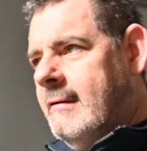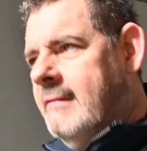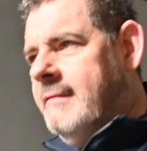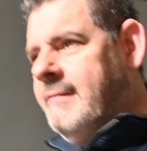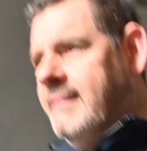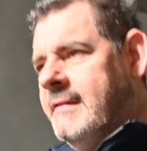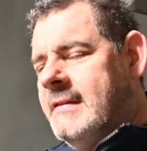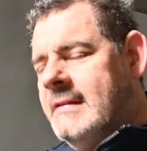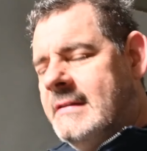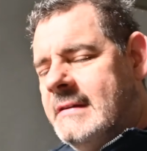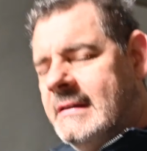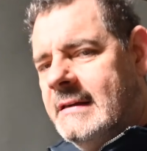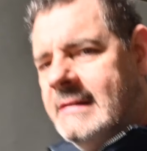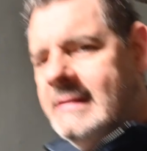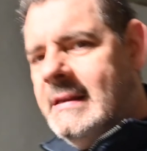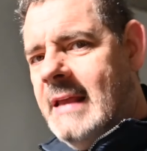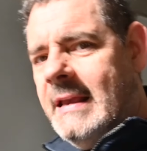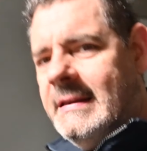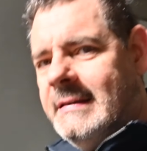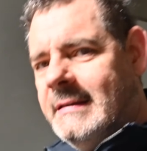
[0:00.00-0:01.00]
for the
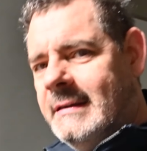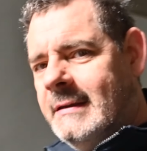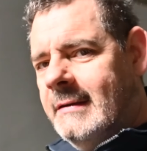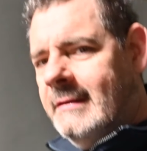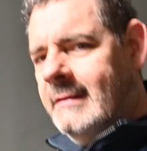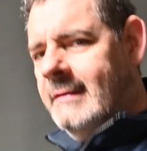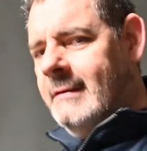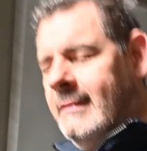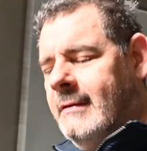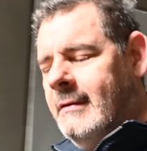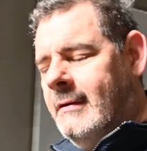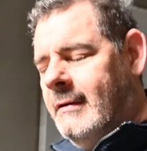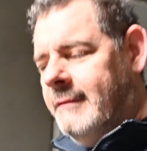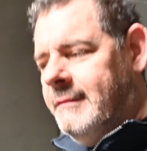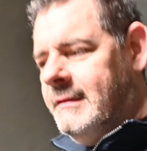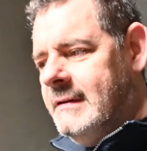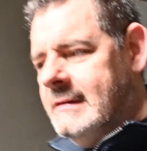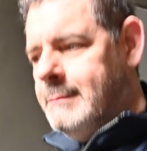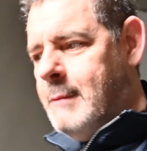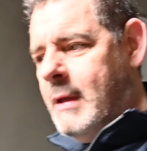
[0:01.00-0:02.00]
success
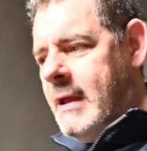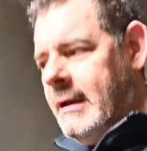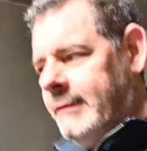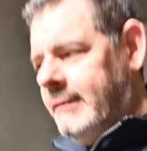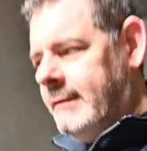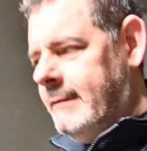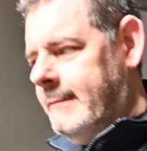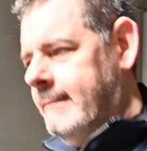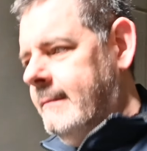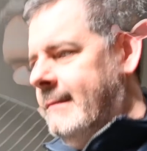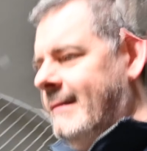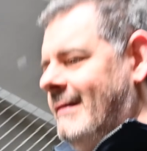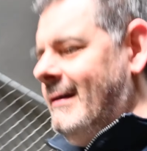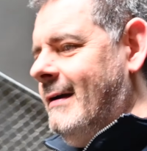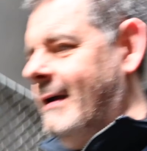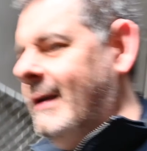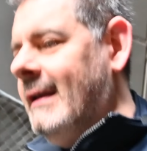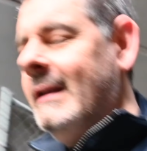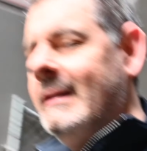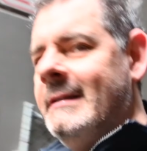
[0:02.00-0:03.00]
of this mount.
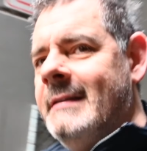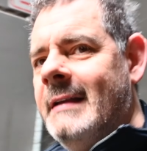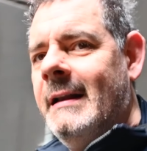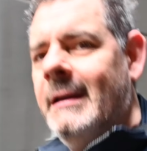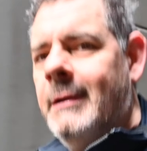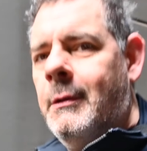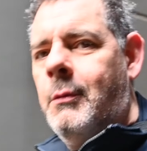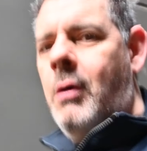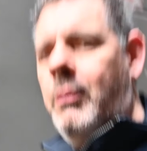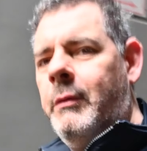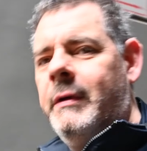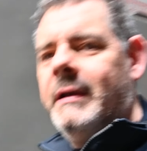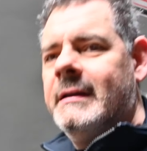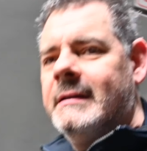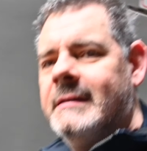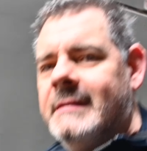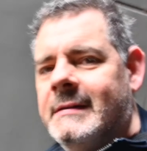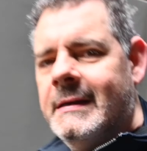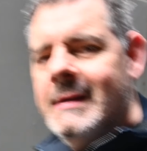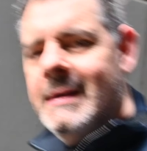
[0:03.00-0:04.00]
I'm going to tell you what we
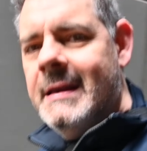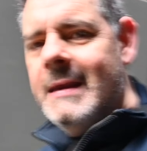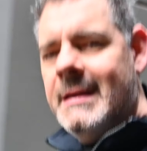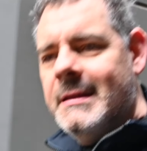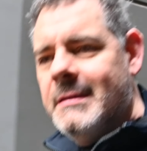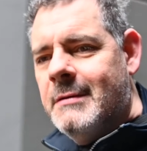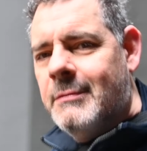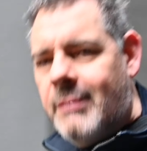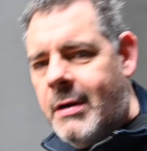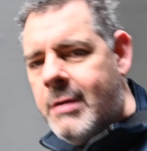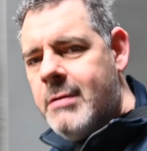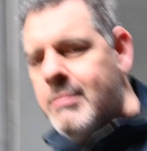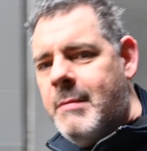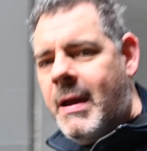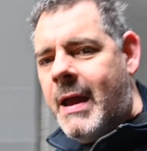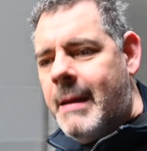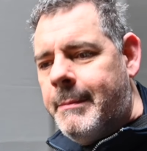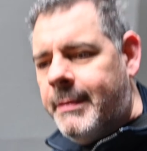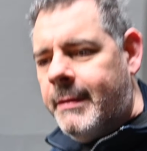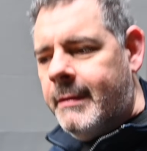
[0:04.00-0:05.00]
can see in the
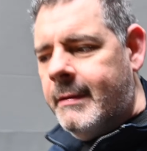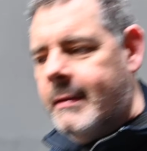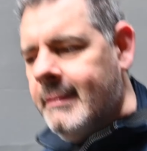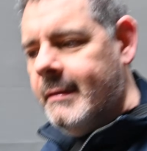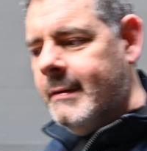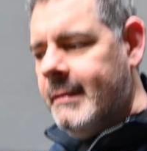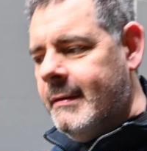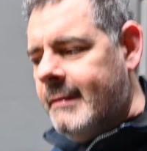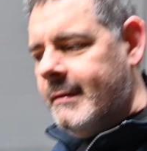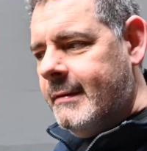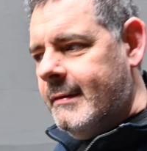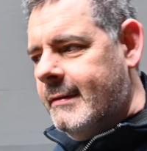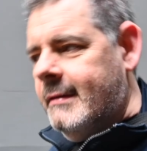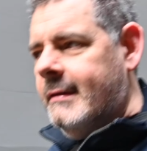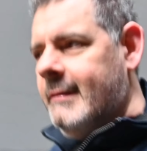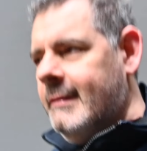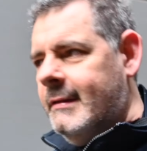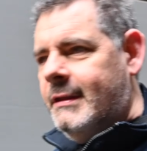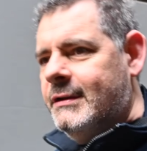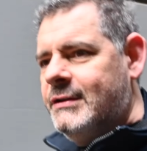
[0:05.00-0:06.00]
roadmap
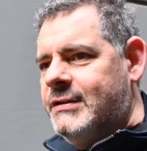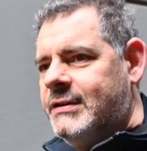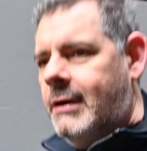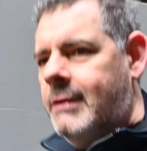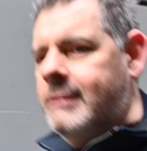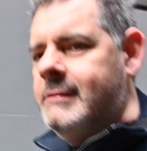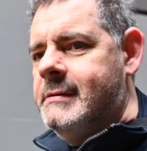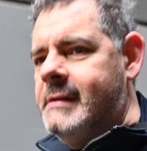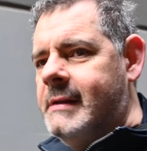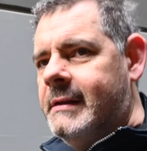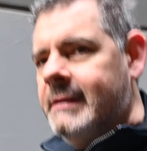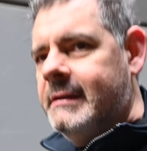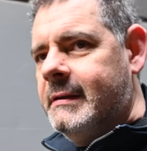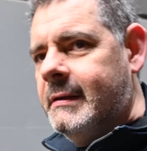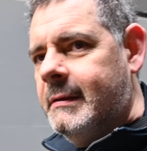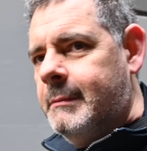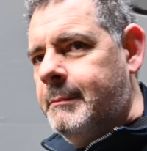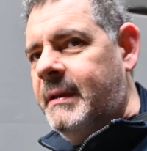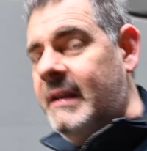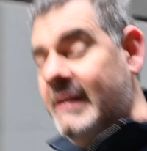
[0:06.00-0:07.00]
that shows
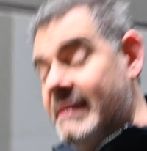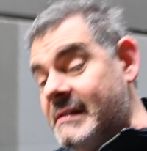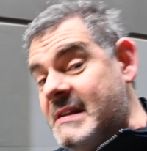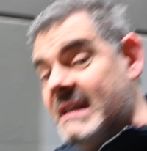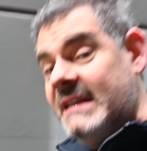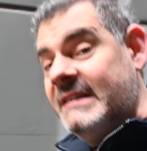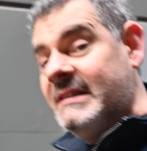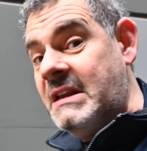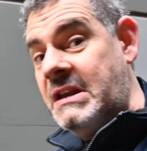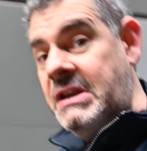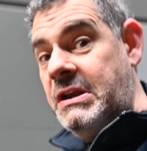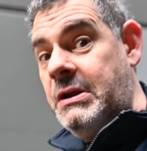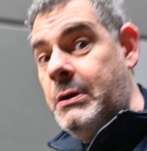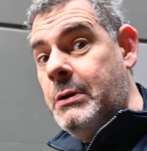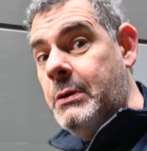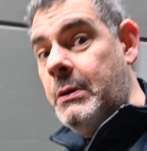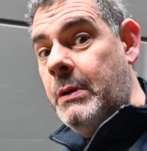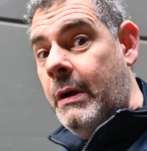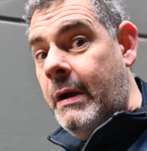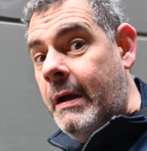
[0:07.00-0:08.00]
this because there's a
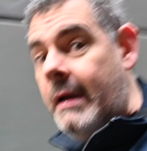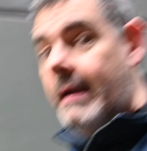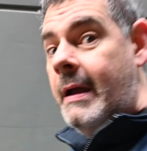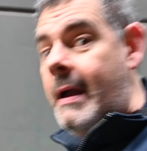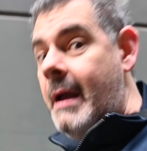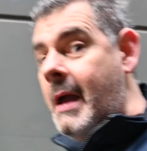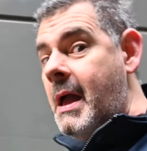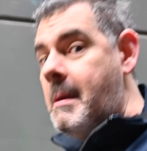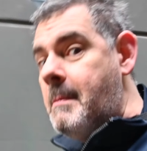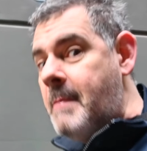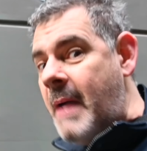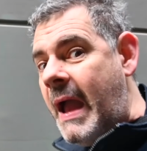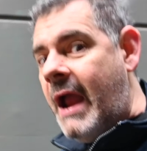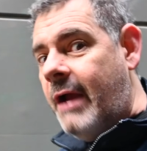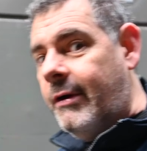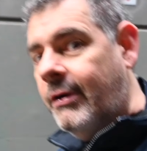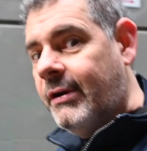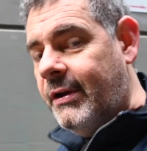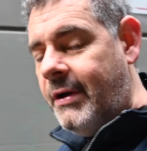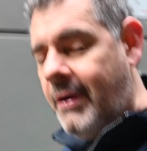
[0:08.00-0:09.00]
new
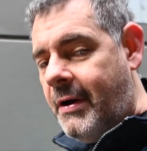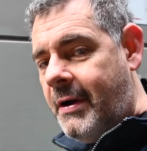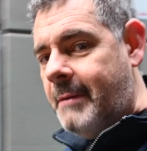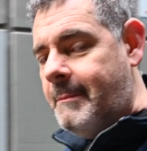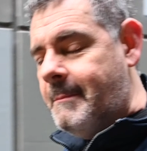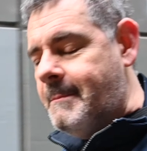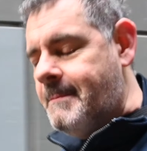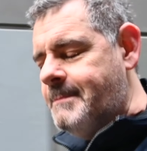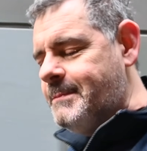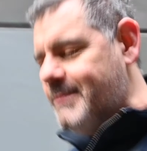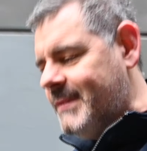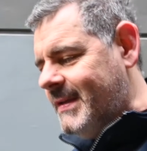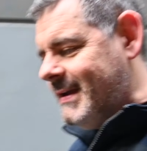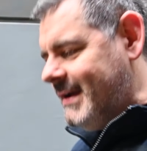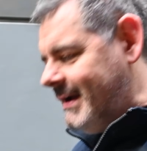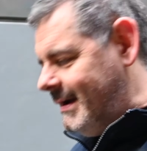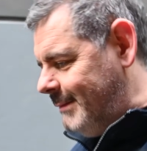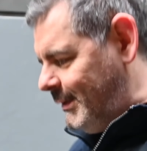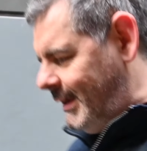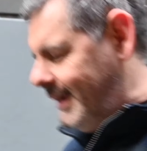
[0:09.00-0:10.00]
paradigm
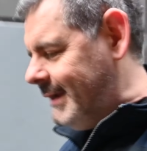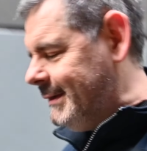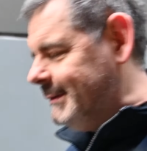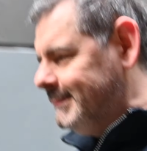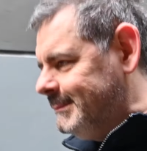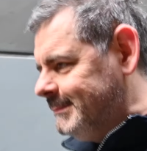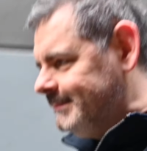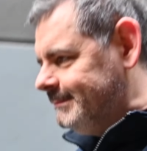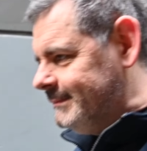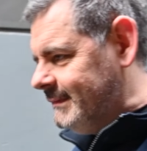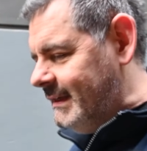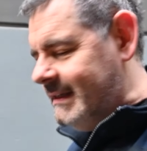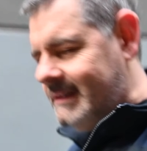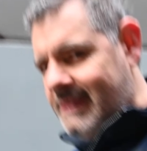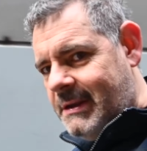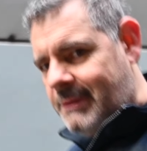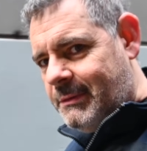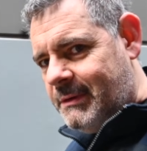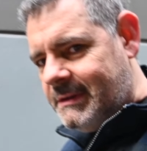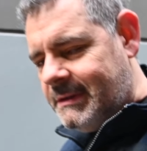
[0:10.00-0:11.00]
coming. Yes, there